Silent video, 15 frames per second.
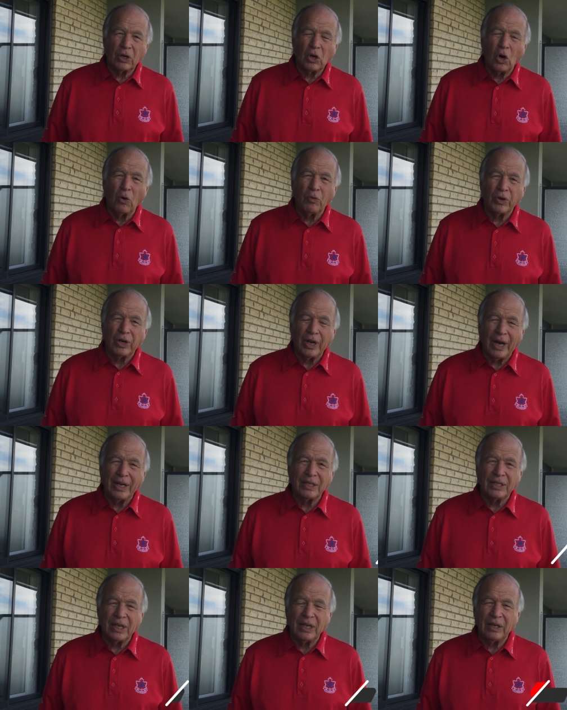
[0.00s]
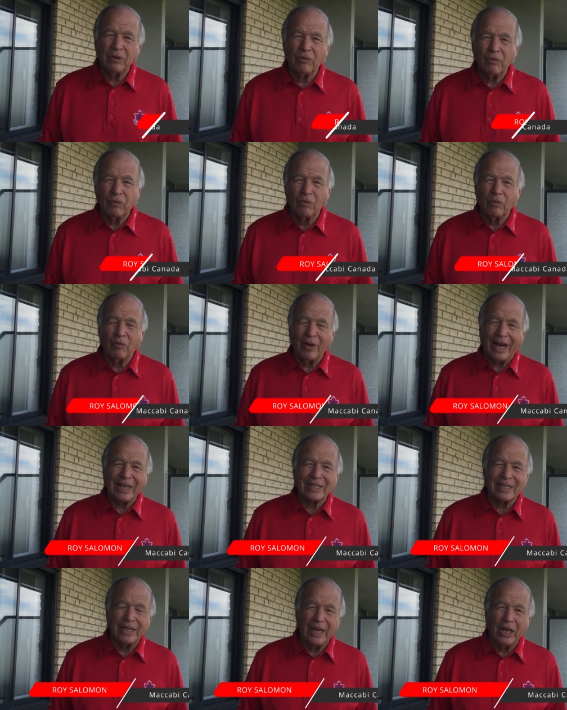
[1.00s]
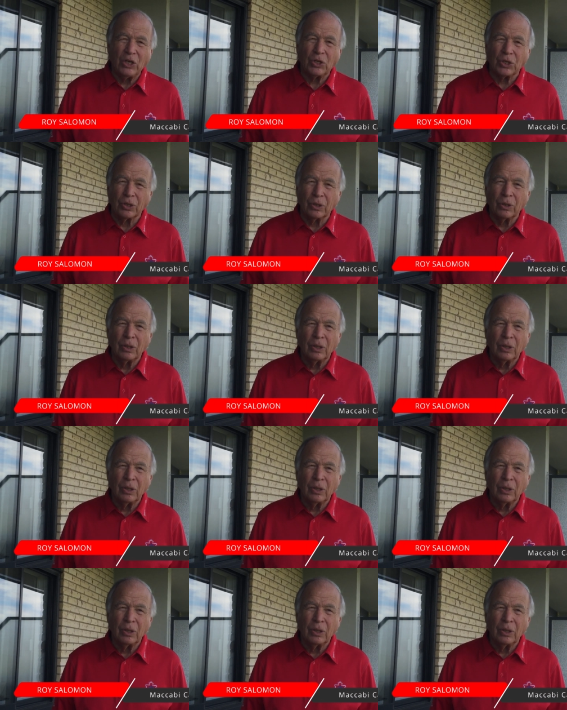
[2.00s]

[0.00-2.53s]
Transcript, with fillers: your COVID-19 vaccination,